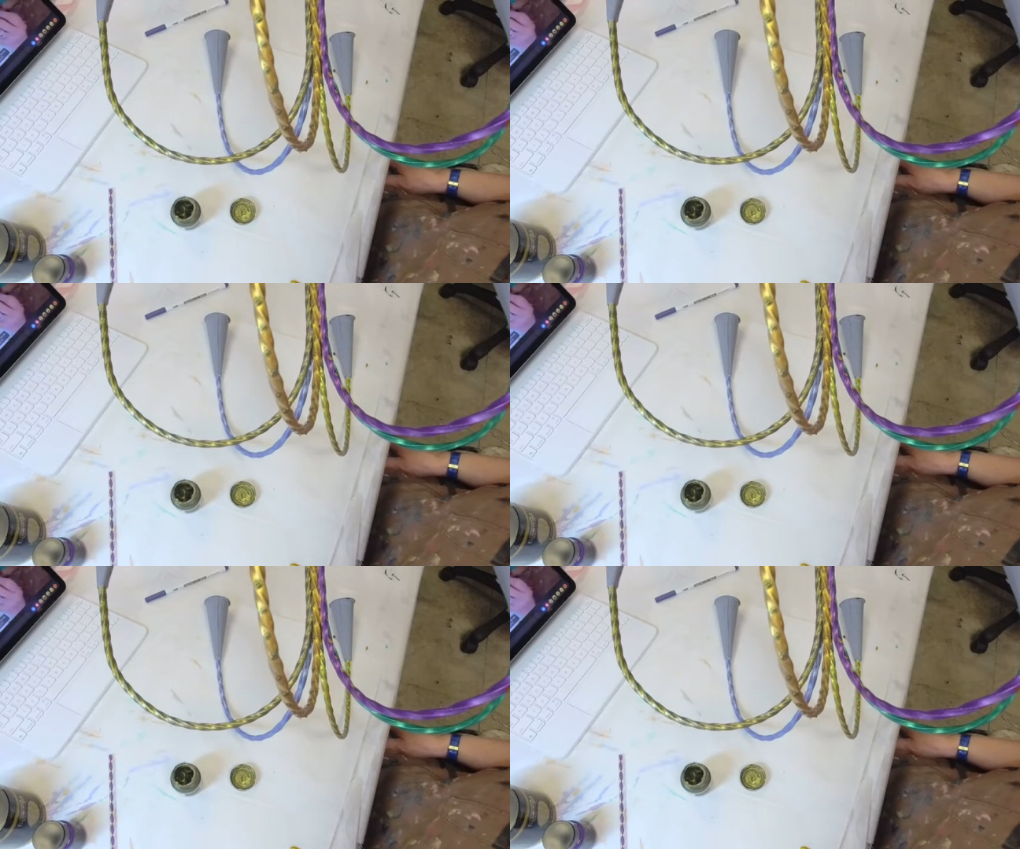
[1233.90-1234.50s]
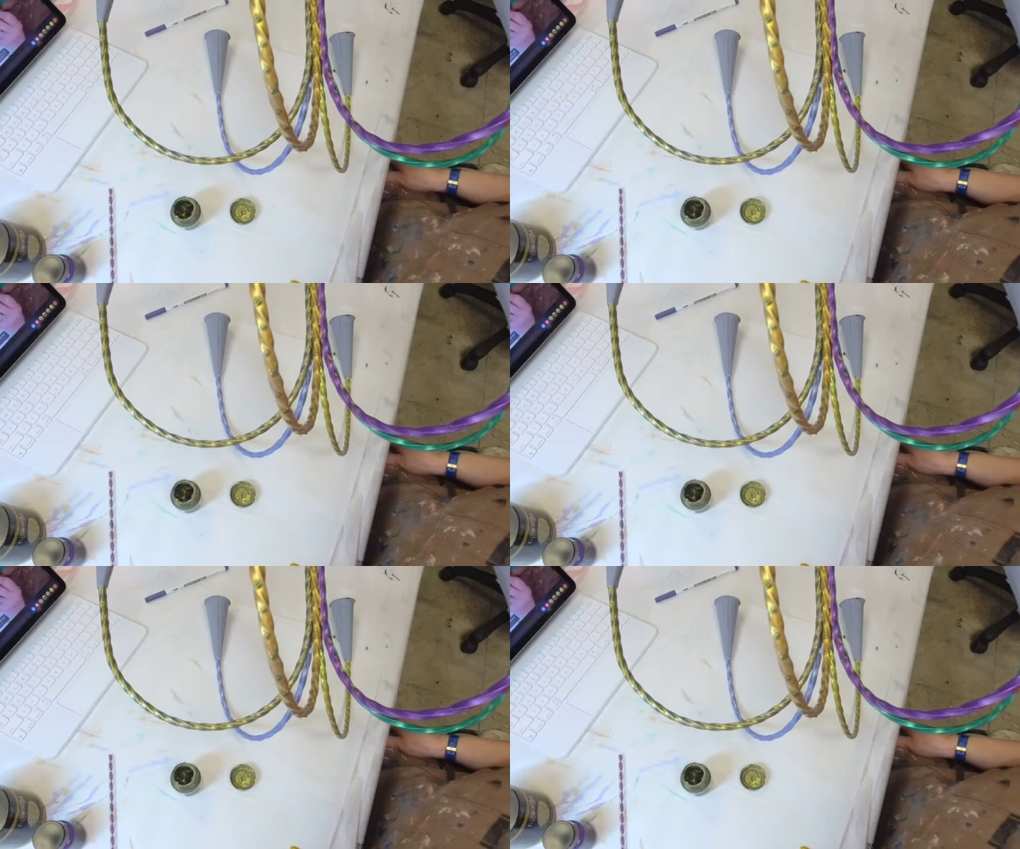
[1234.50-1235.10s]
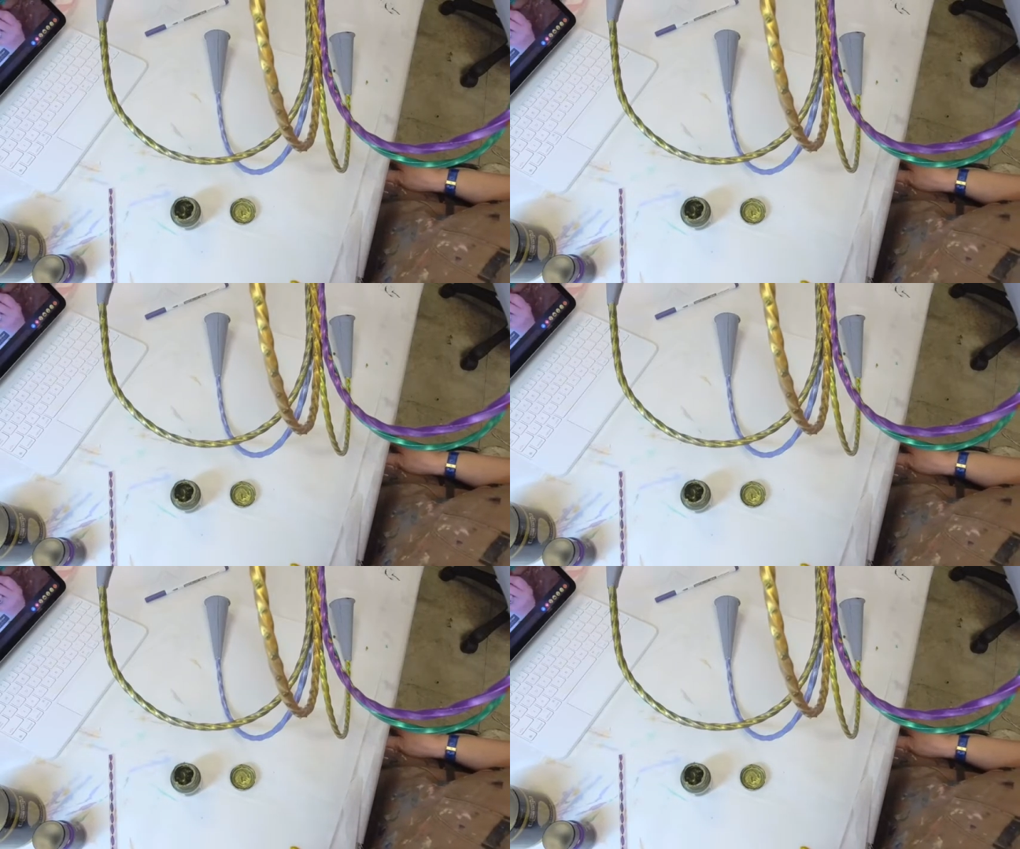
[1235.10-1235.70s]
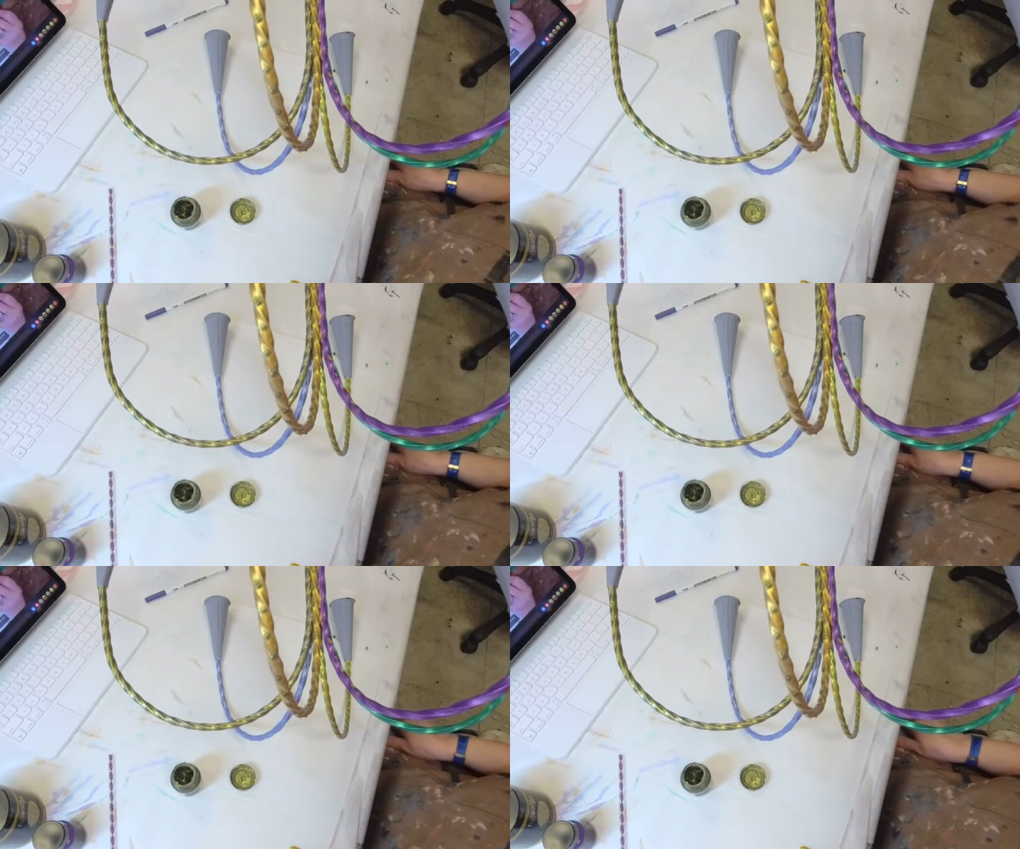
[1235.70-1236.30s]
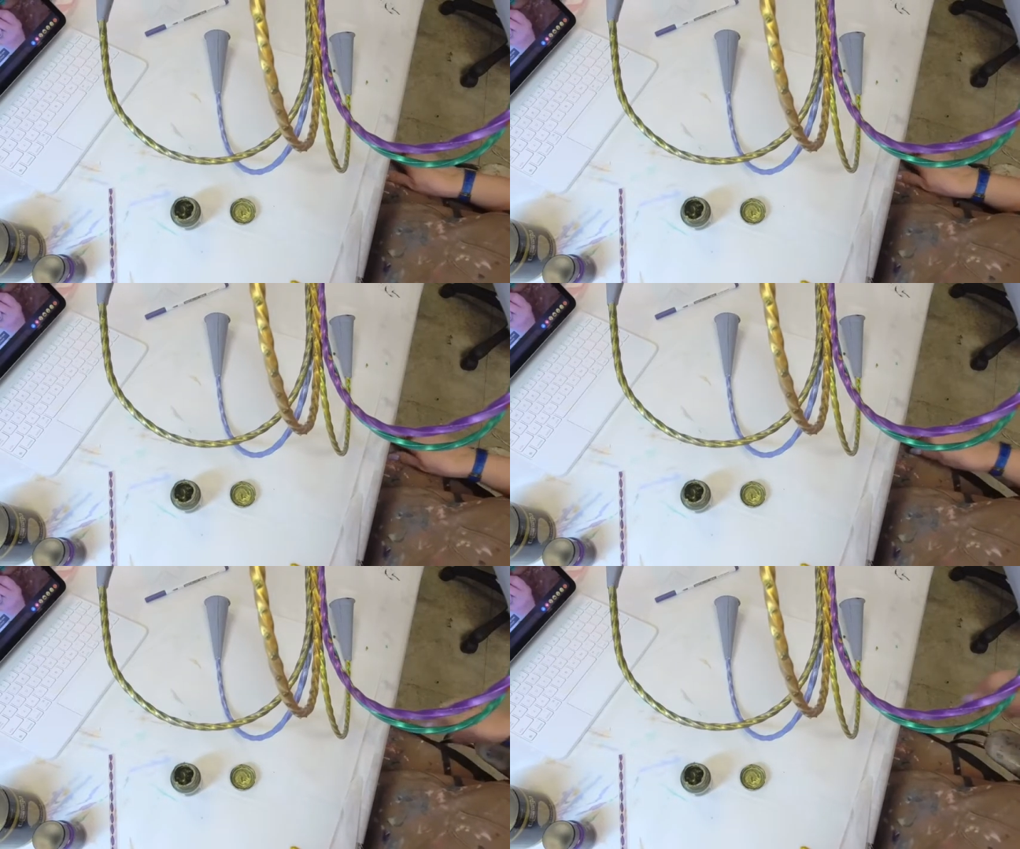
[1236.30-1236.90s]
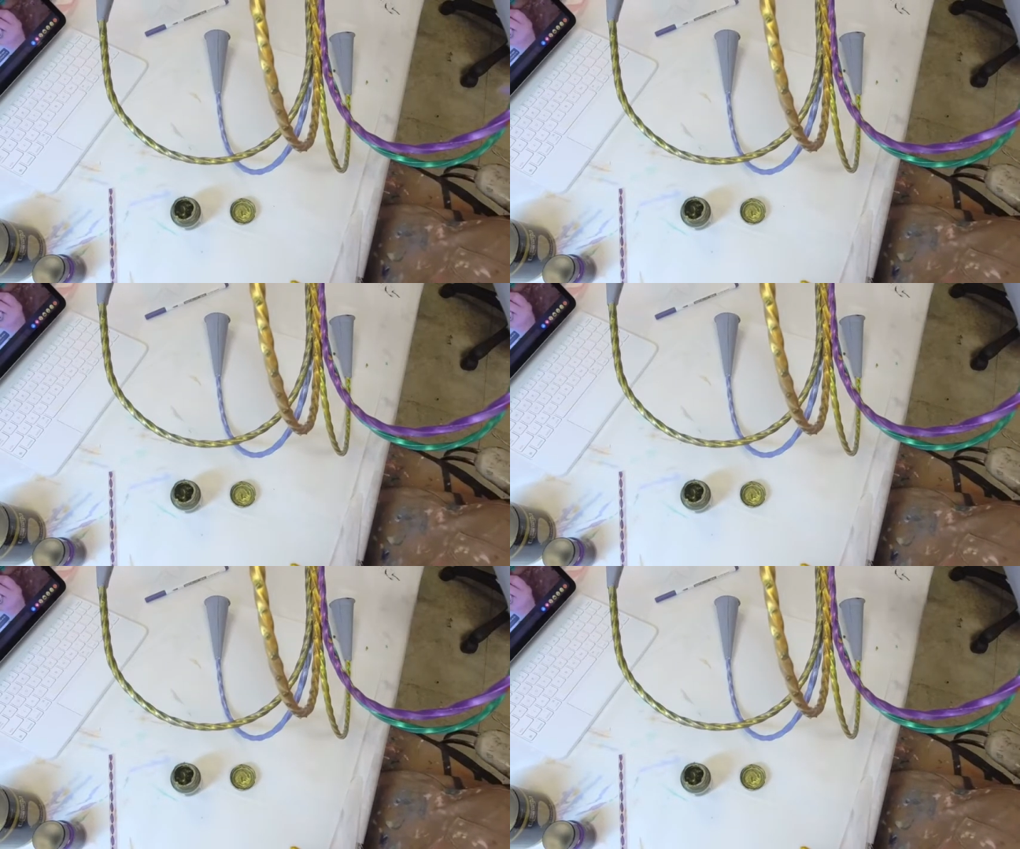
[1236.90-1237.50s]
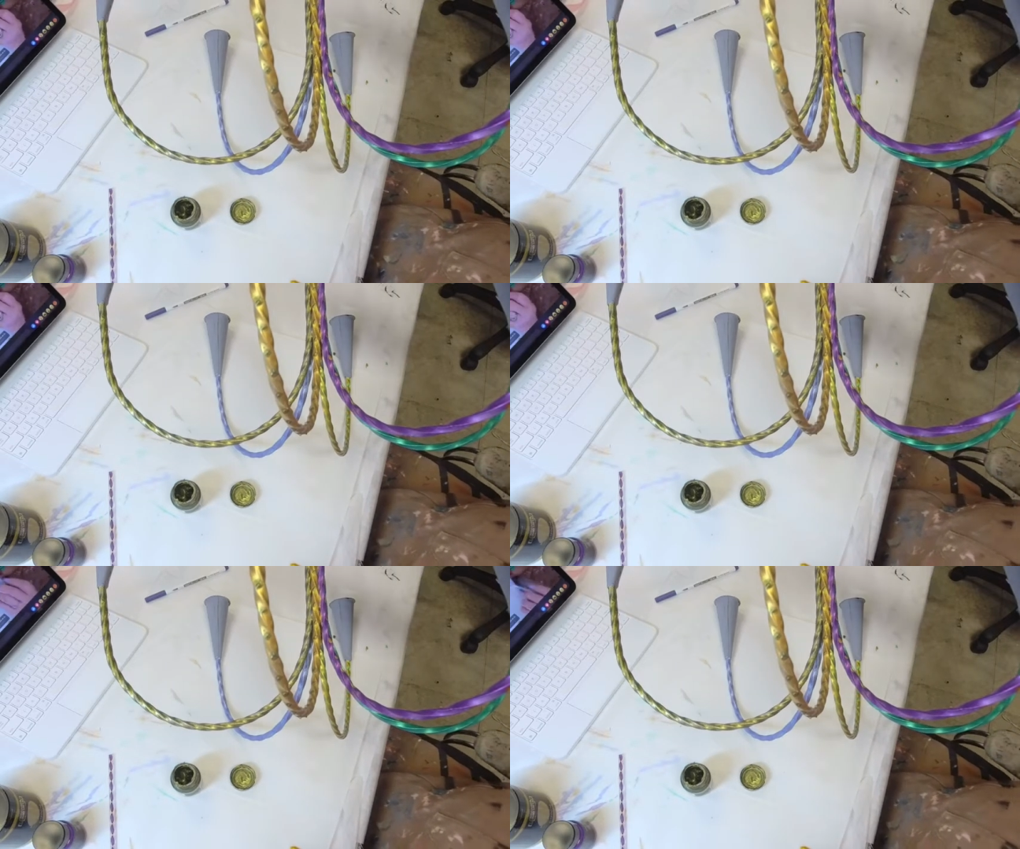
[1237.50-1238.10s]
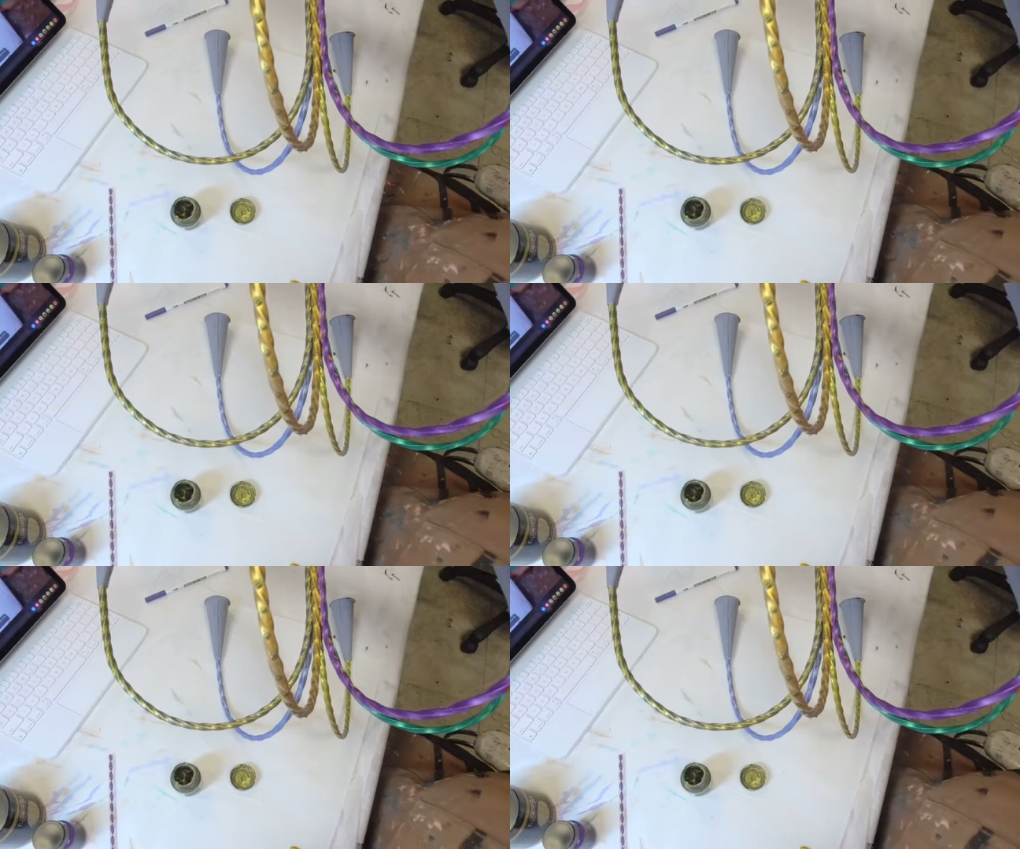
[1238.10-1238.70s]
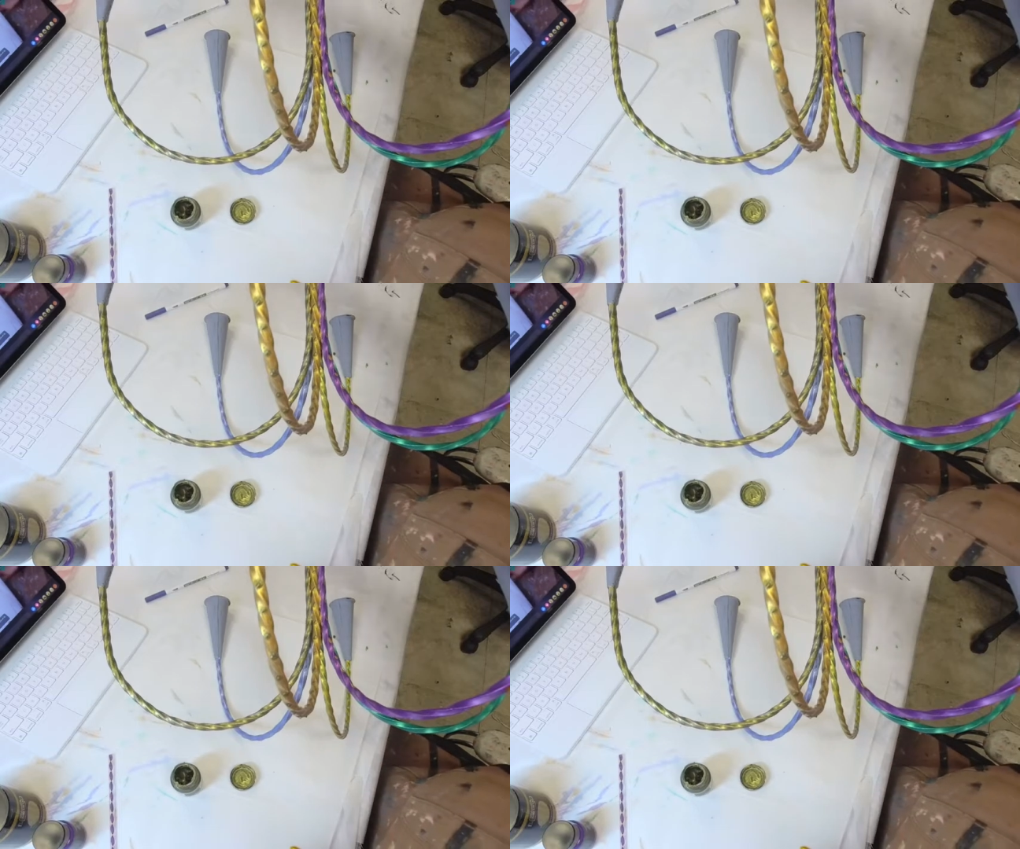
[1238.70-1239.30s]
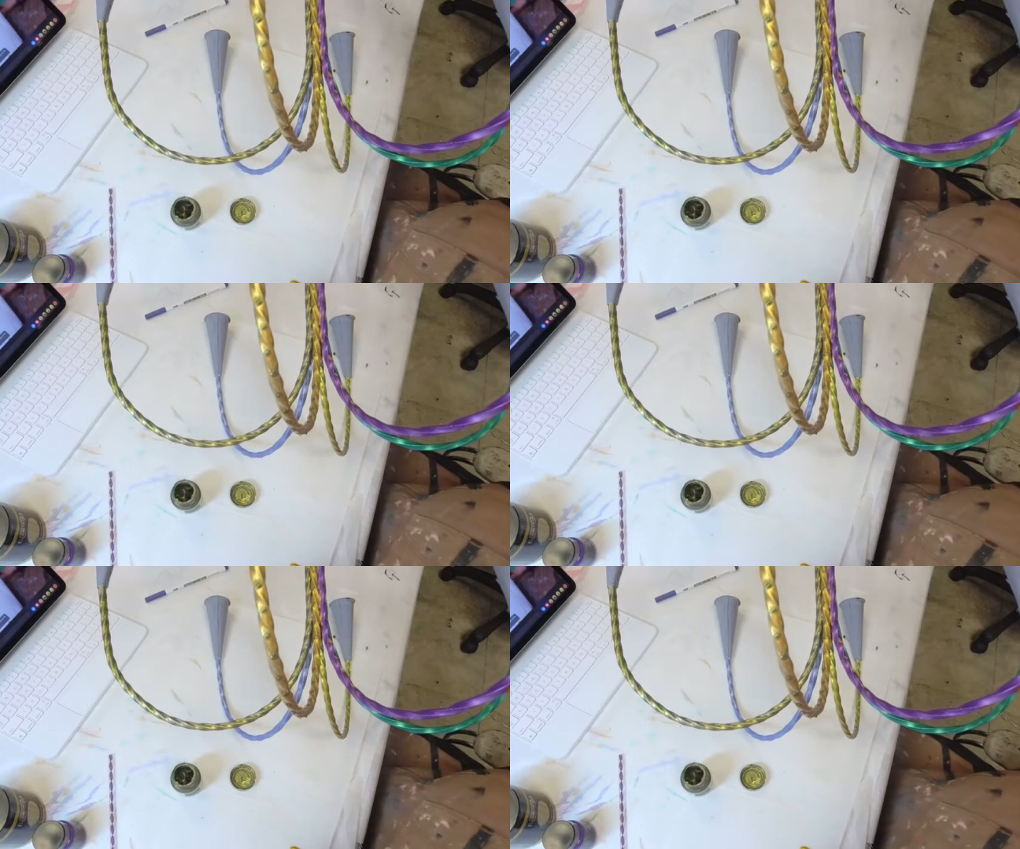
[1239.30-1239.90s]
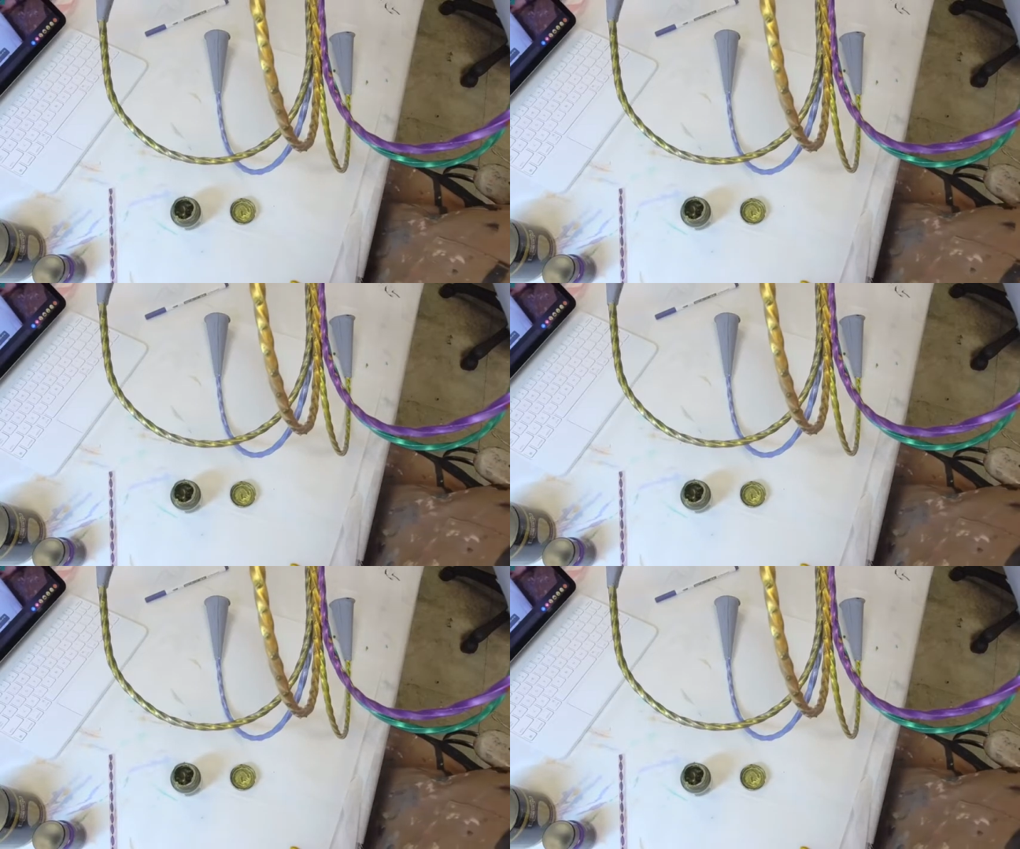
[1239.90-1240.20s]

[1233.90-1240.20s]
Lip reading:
Nobody's mouth can be seen.